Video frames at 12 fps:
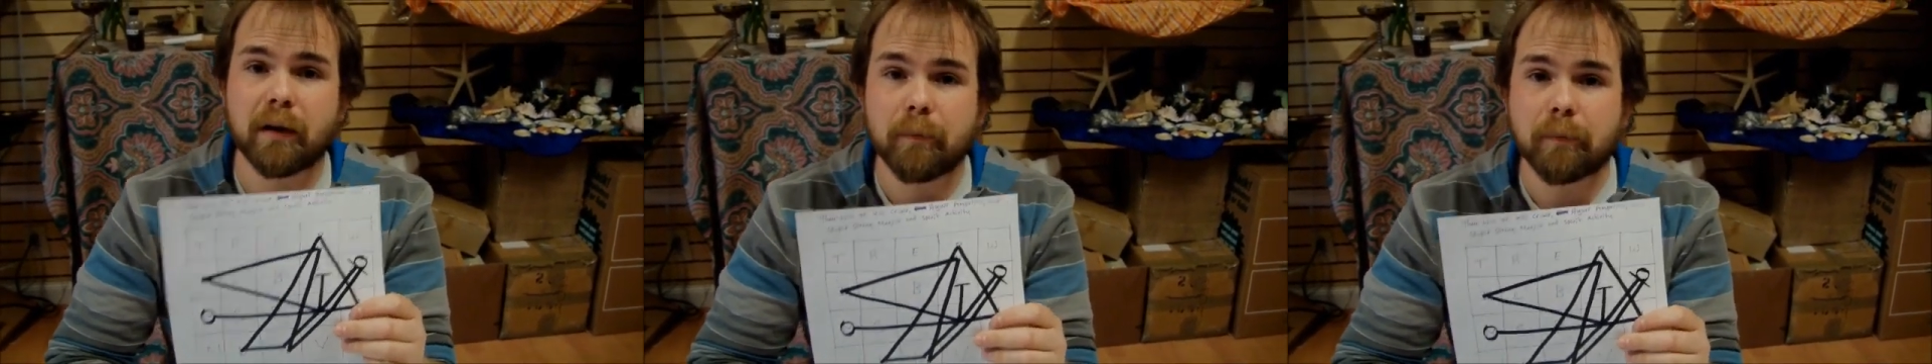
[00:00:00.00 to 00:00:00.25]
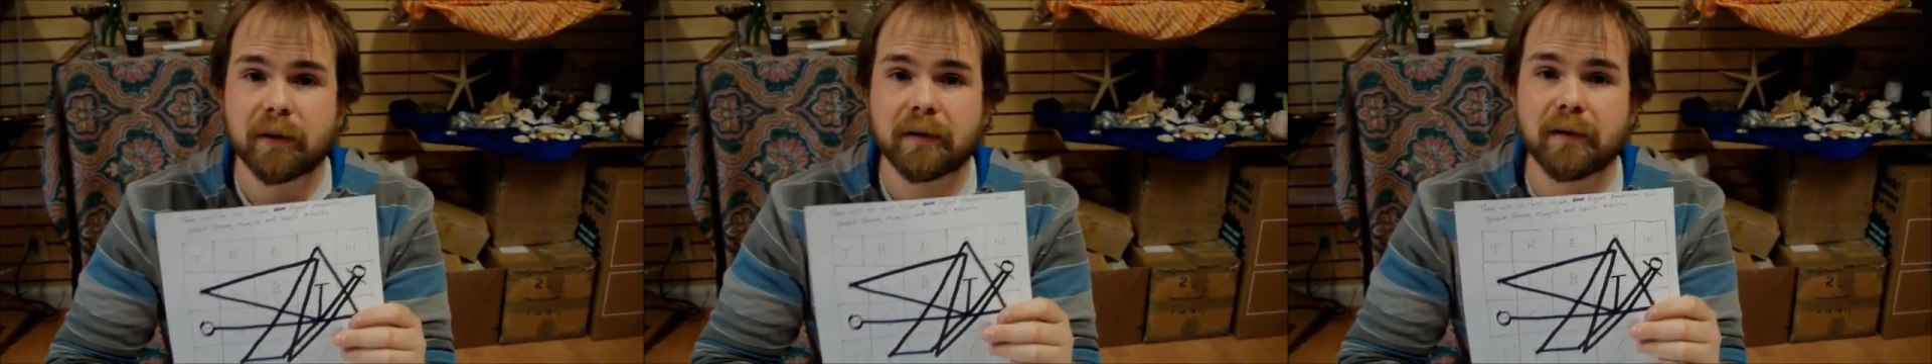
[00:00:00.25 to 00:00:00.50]
put
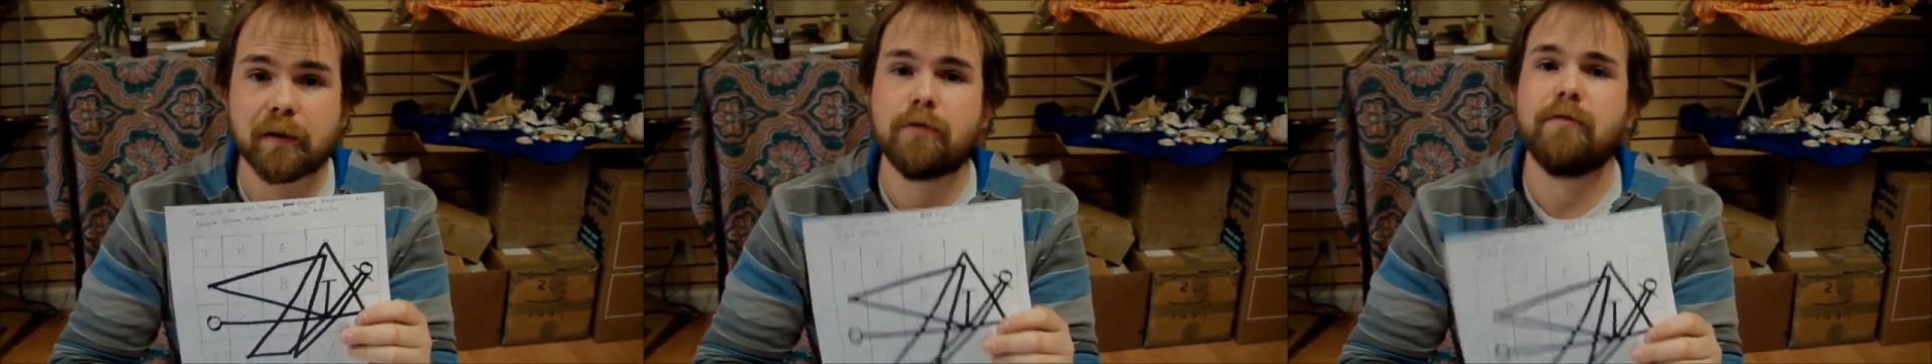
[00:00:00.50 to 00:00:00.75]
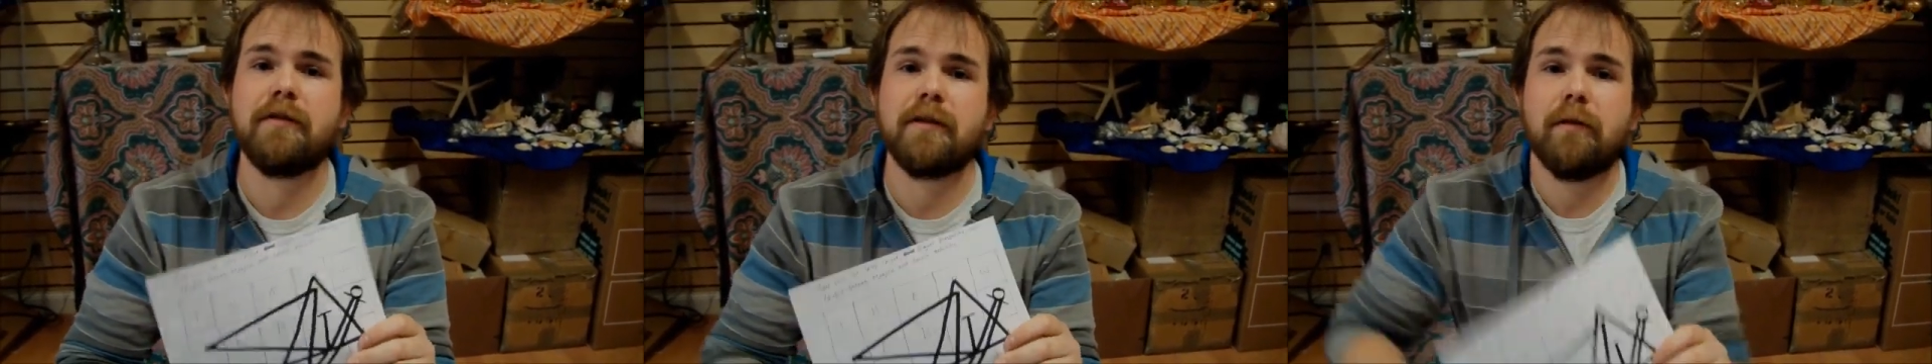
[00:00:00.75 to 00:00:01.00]
up our
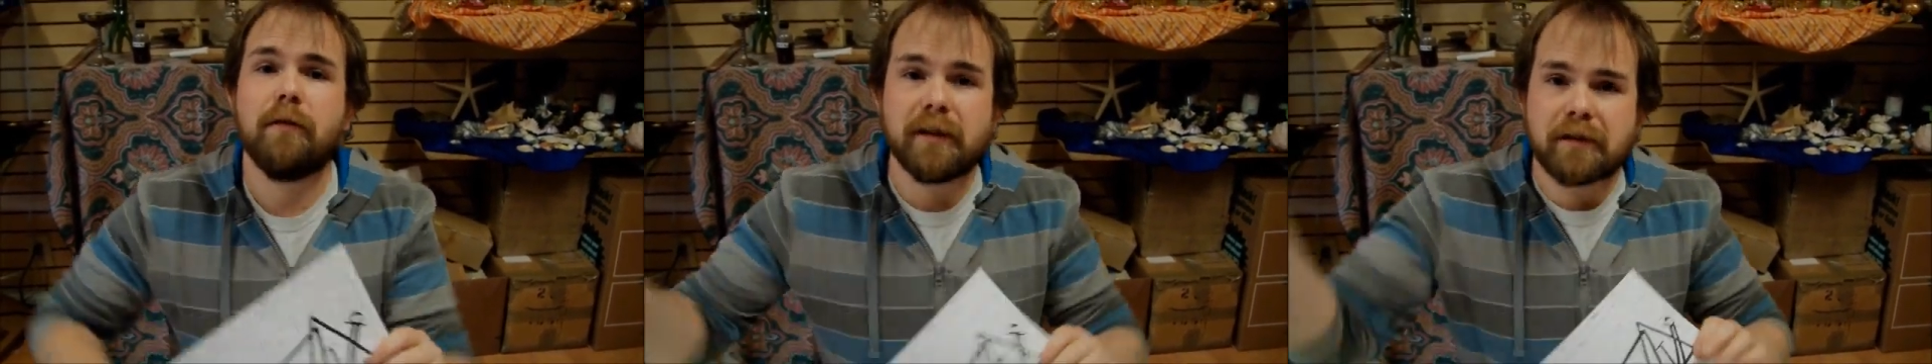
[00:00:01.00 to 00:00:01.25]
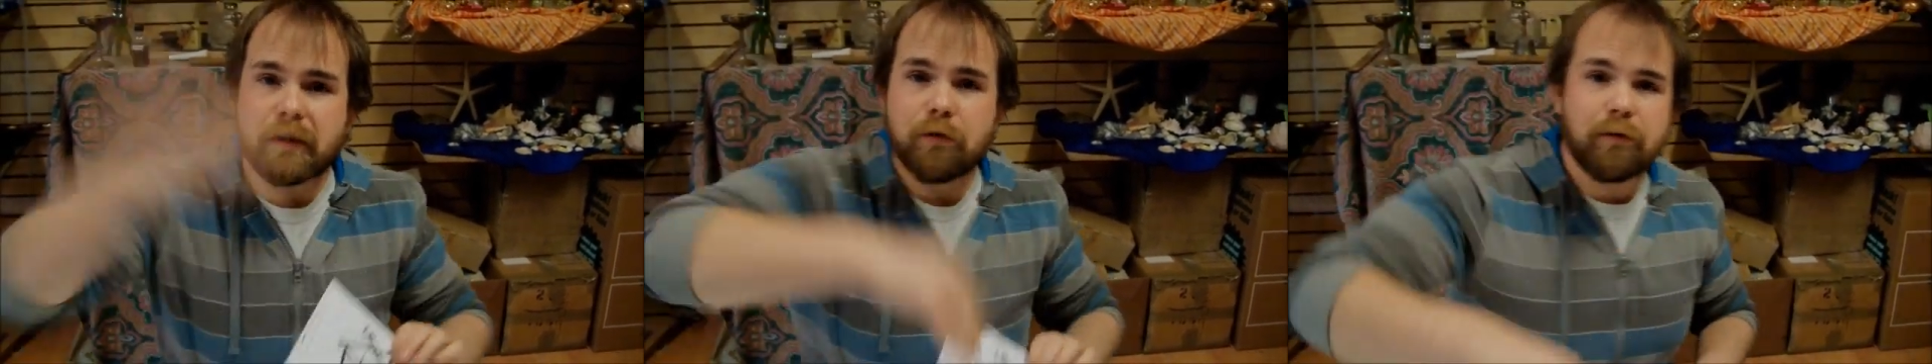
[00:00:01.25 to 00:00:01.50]
sigils. So
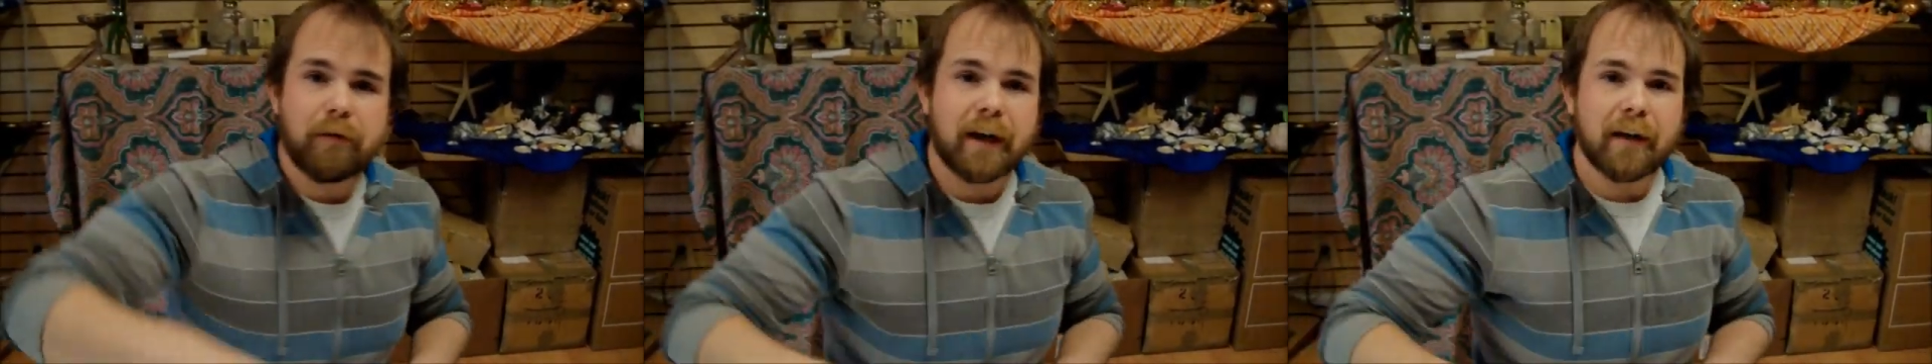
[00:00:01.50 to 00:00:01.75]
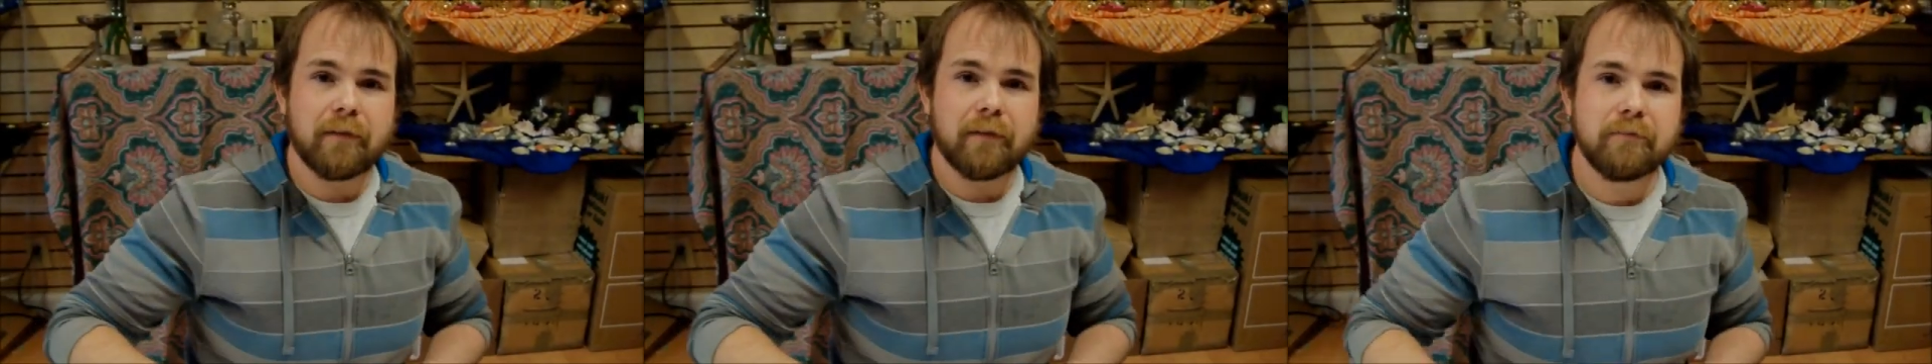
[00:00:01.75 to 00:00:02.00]
let's go do
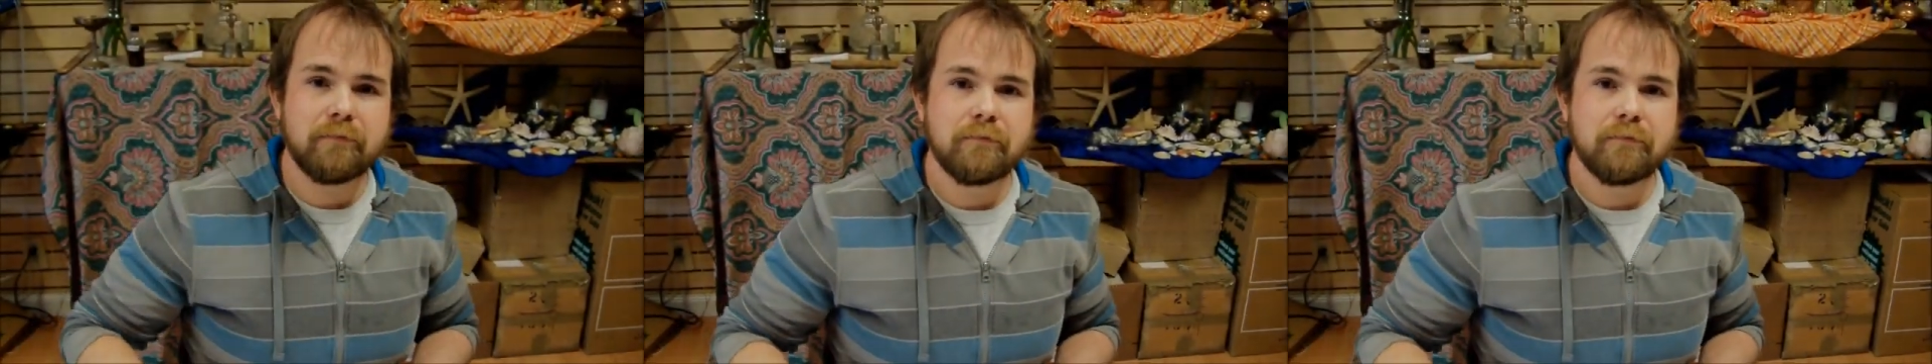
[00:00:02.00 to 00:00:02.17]
that.